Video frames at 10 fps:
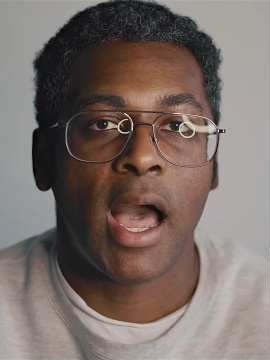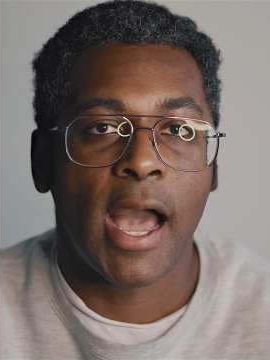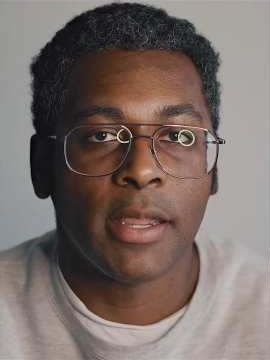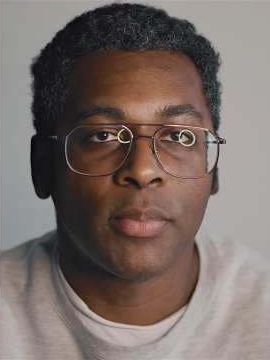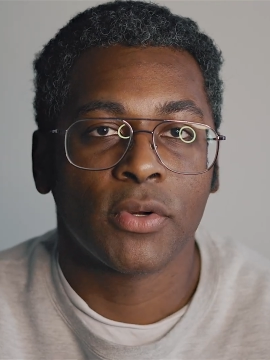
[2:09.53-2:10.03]

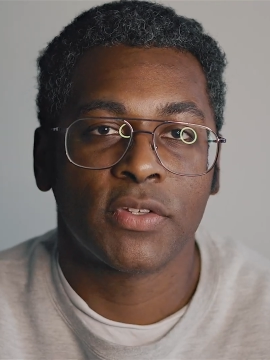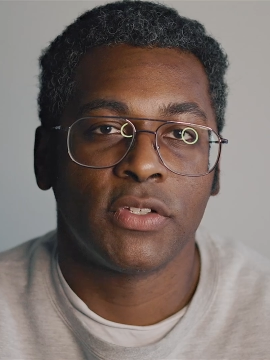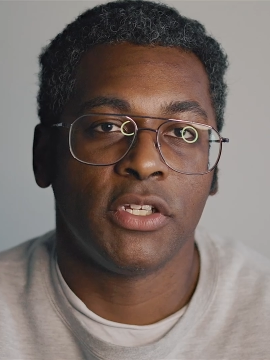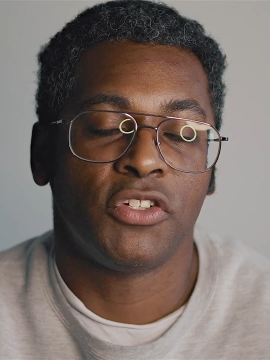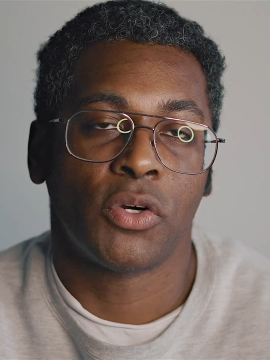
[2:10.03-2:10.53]
I
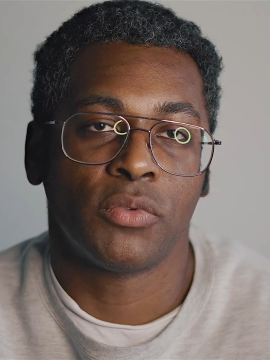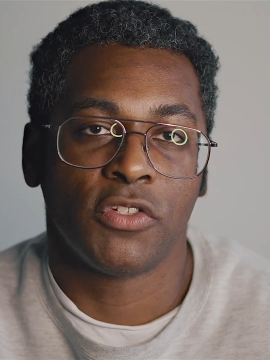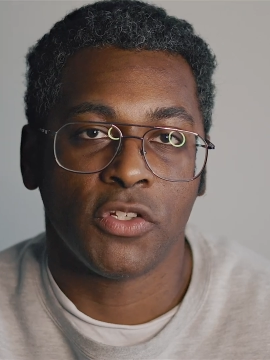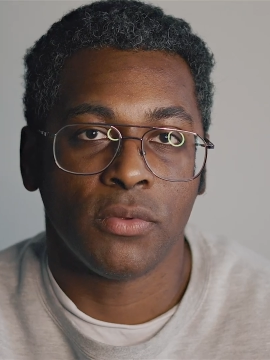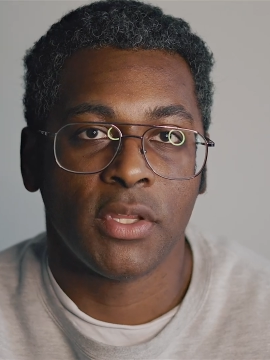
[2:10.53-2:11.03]
personally
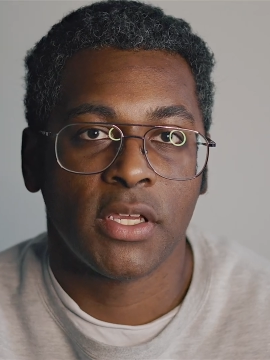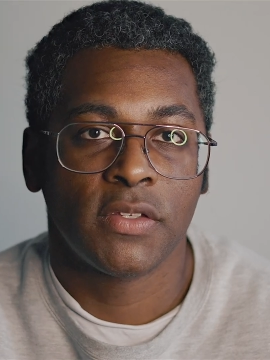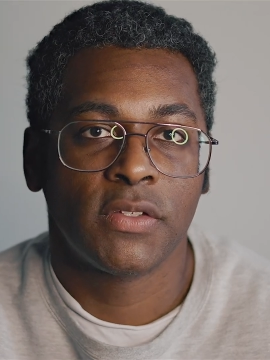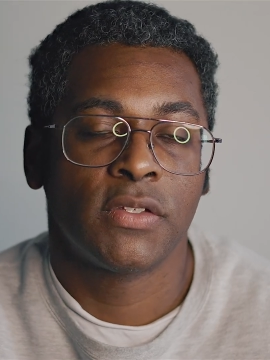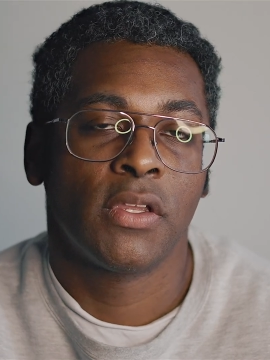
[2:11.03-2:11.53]
don't do
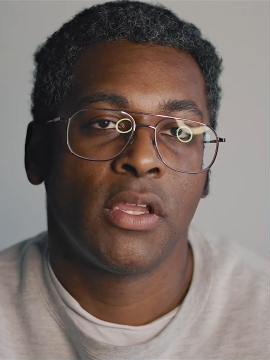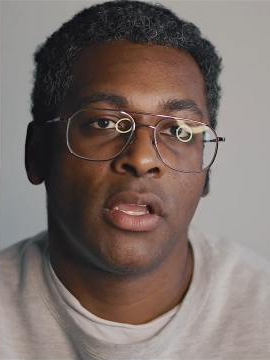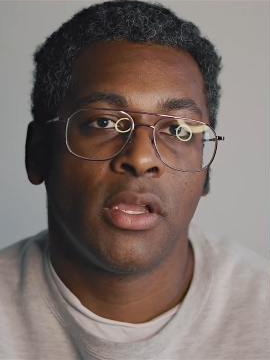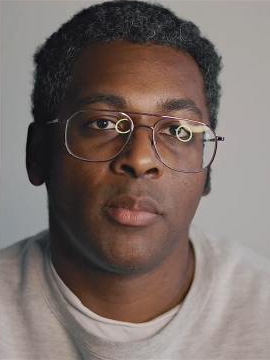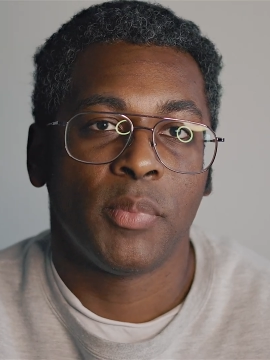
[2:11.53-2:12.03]
this
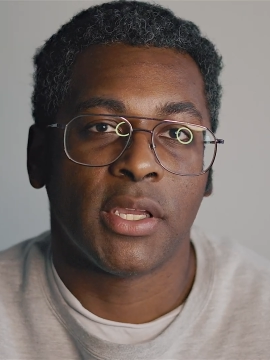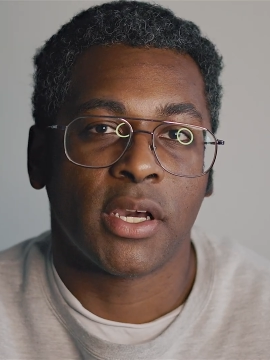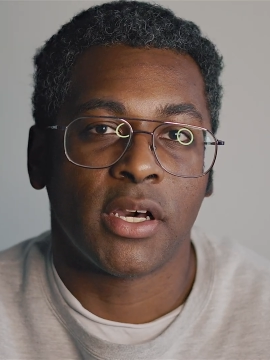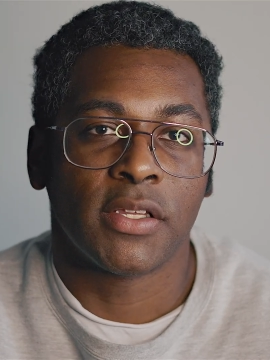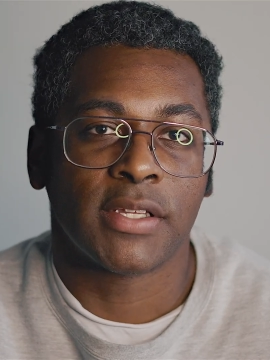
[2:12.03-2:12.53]

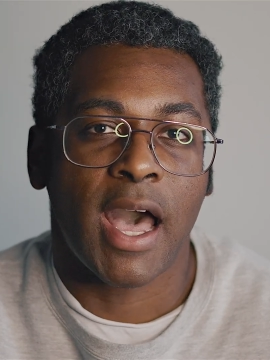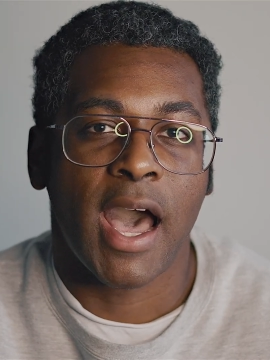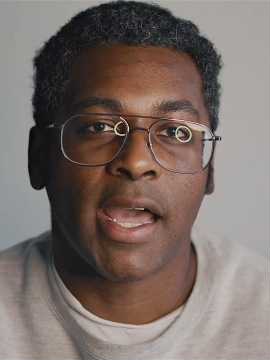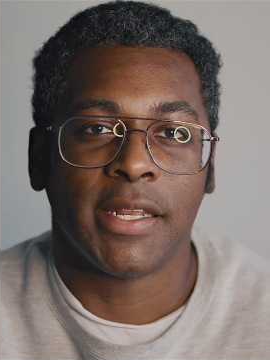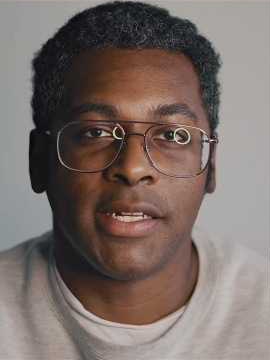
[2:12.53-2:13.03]
because
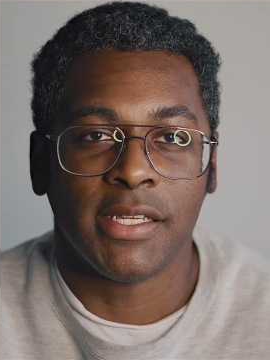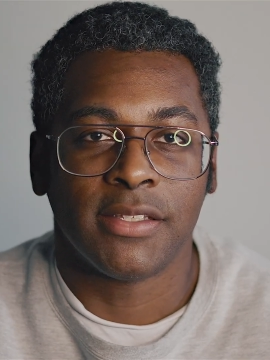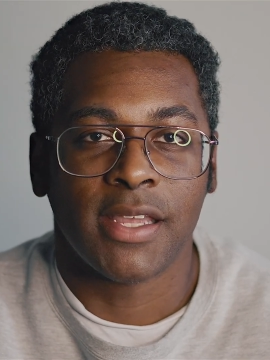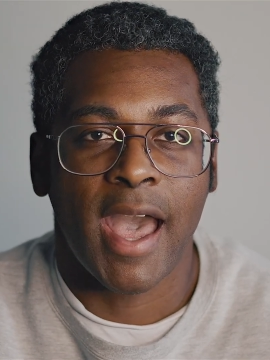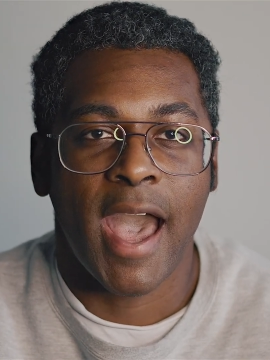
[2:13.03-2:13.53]
I
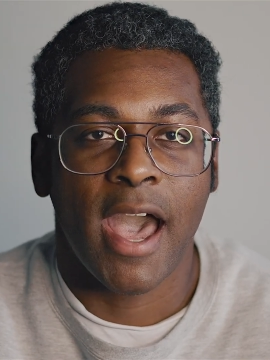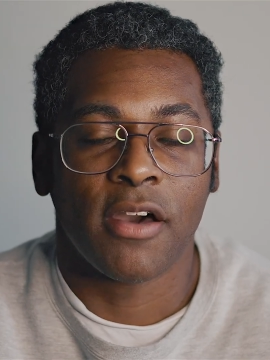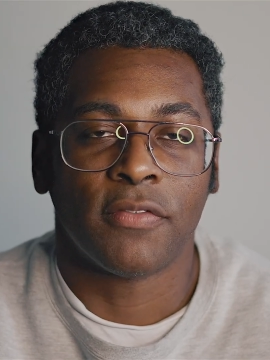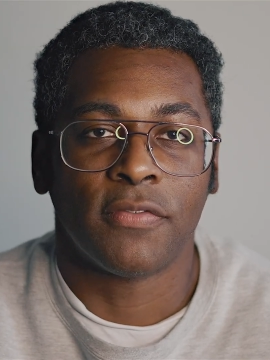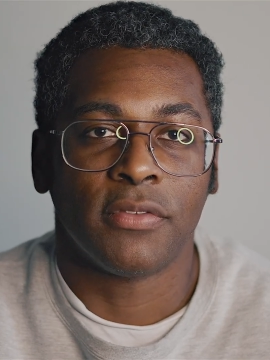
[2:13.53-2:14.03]
need to
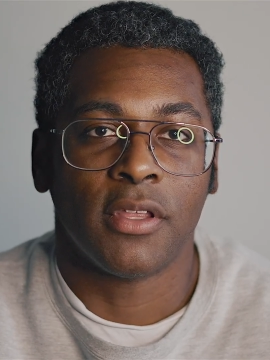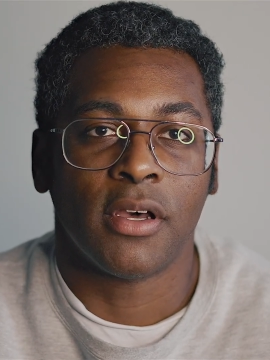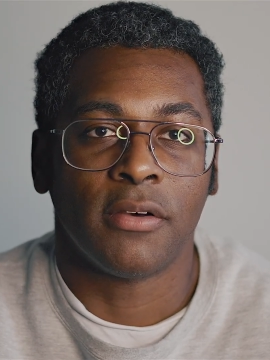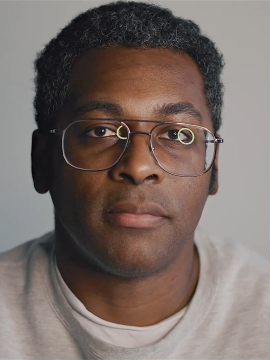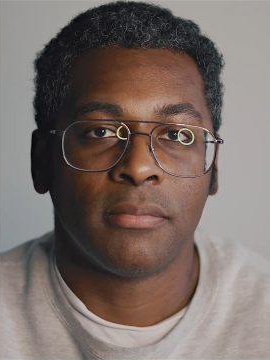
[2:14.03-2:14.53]
have
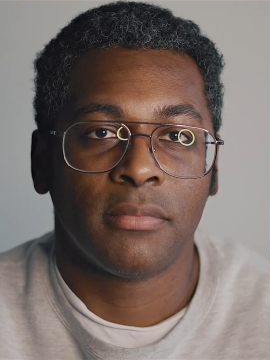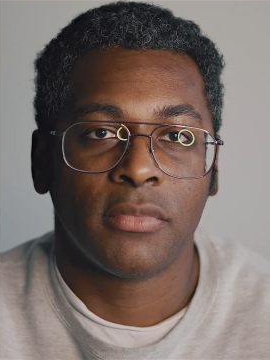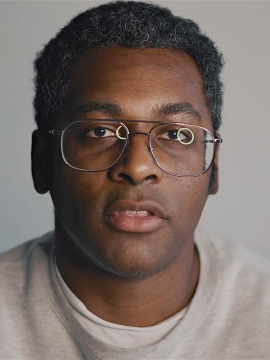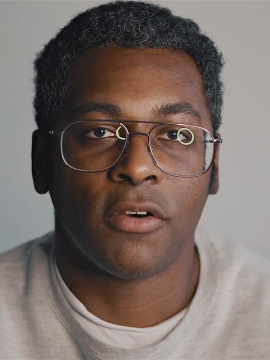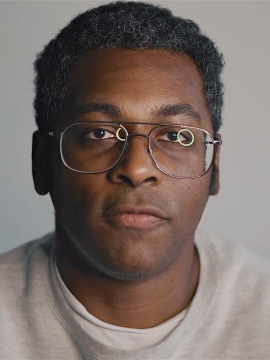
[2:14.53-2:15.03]

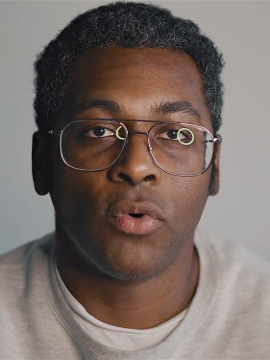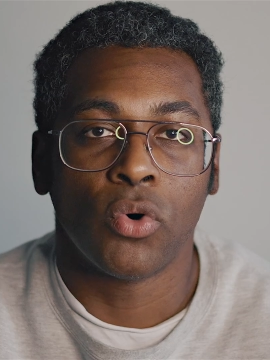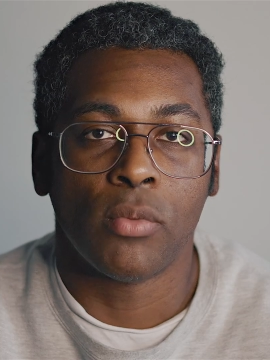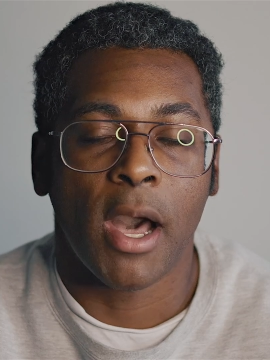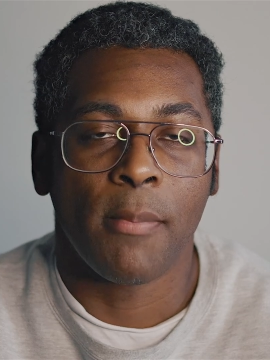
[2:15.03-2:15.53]
the
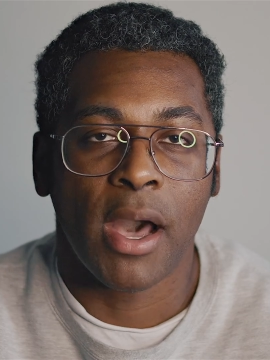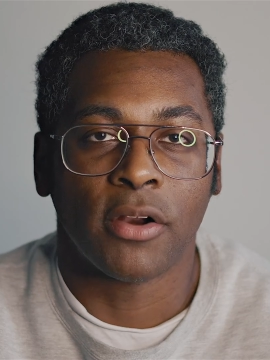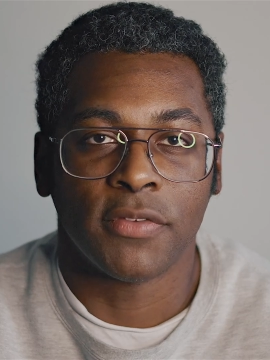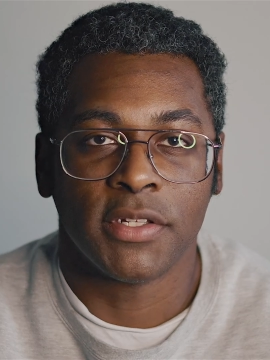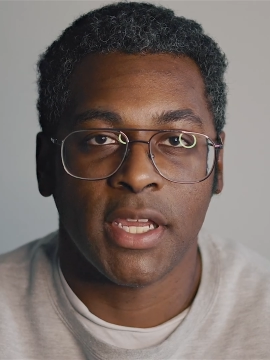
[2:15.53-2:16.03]
full
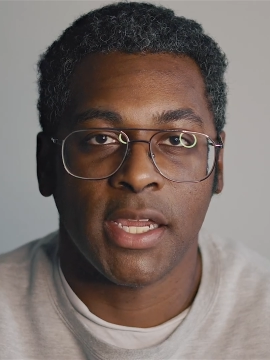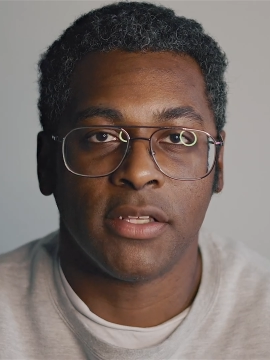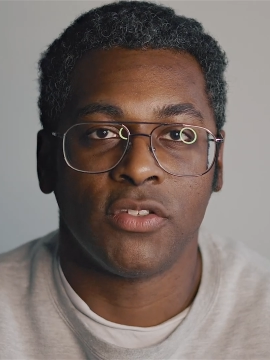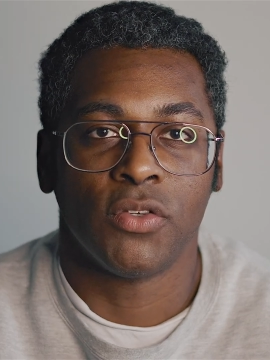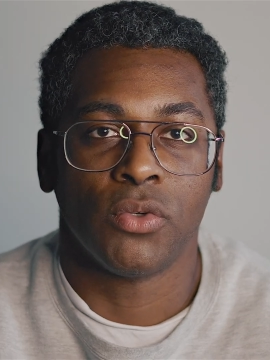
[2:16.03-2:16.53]
amount of the
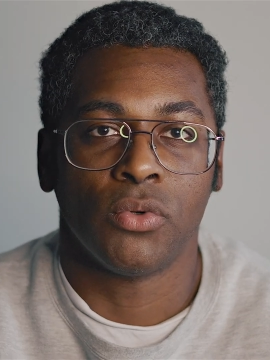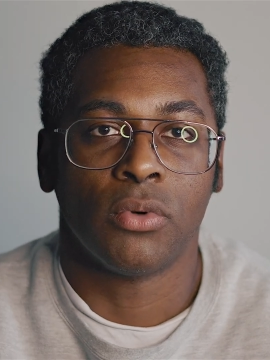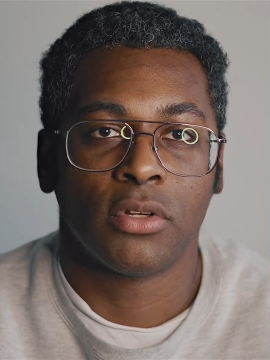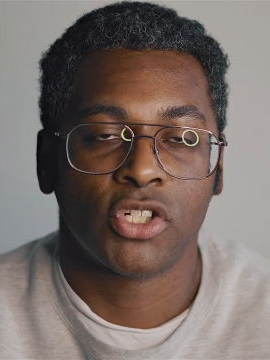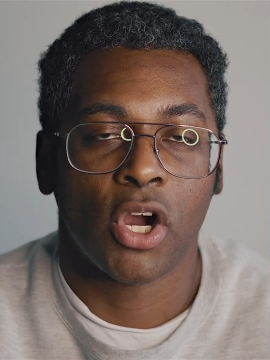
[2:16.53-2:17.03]
day
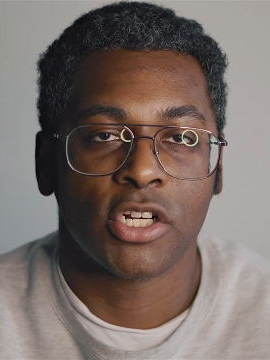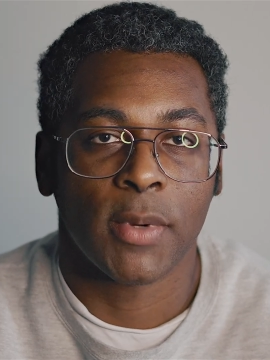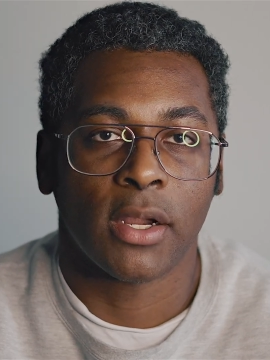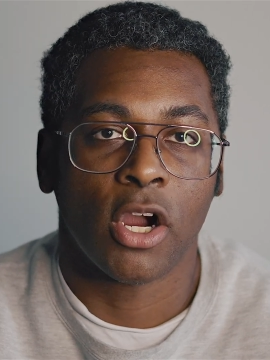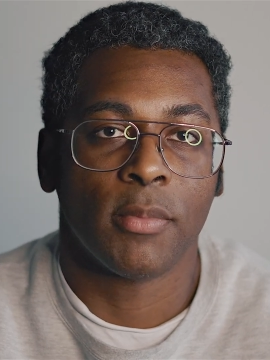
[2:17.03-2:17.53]
to charge
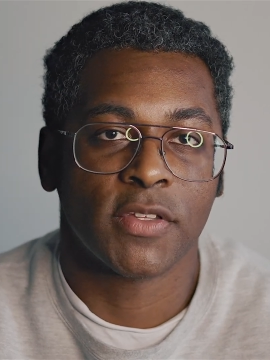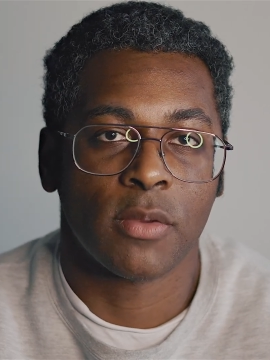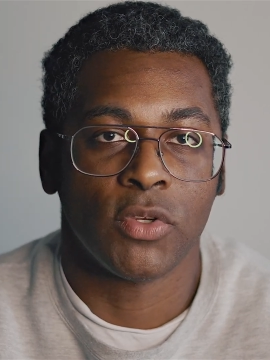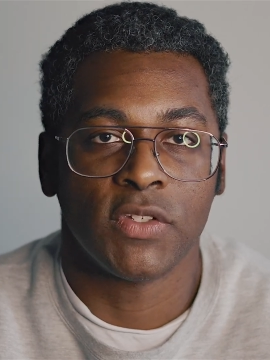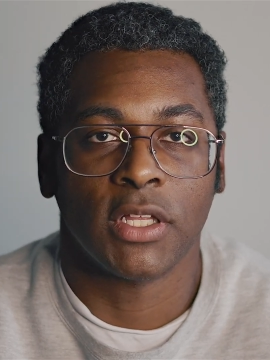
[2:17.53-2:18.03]
my car because
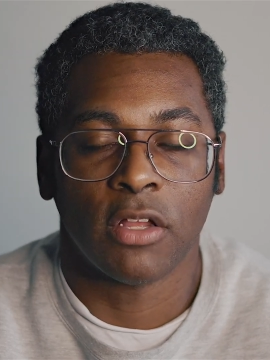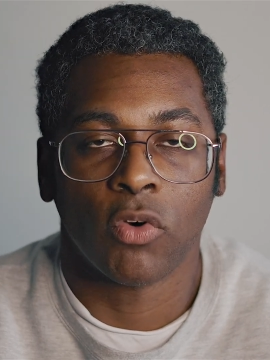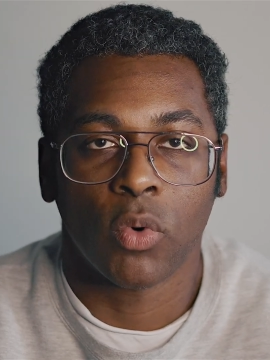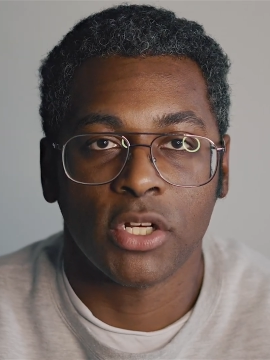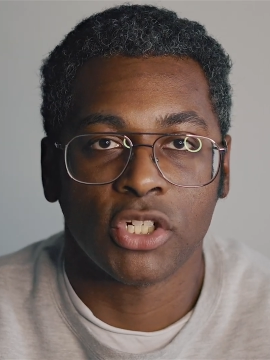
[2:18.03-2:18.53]
I'm using
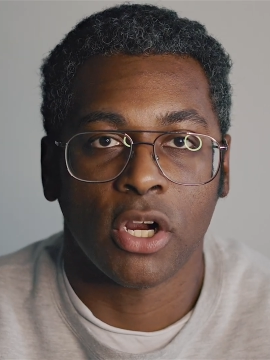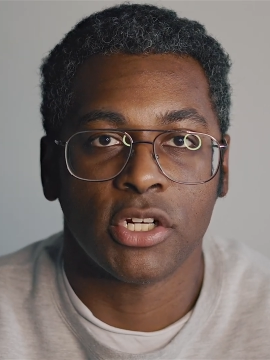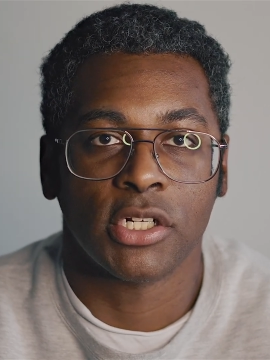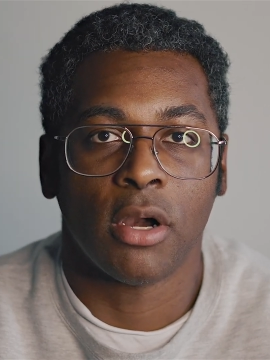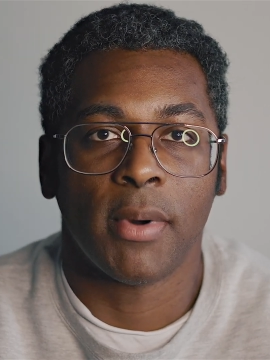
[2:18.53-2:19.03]
level 1
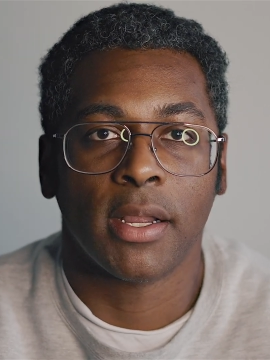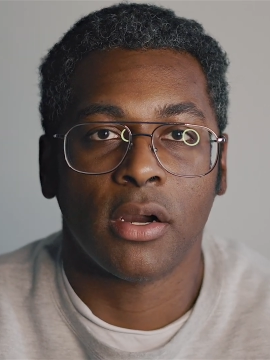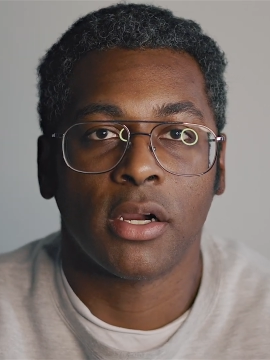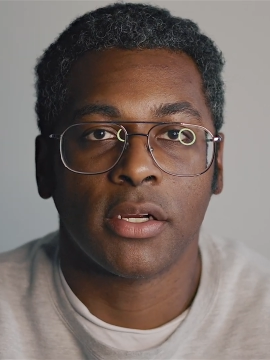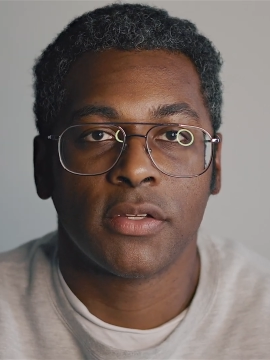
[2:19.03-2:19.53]
charging on my
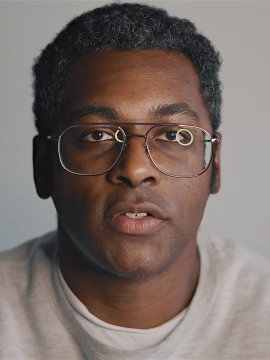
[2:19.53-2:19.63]
car.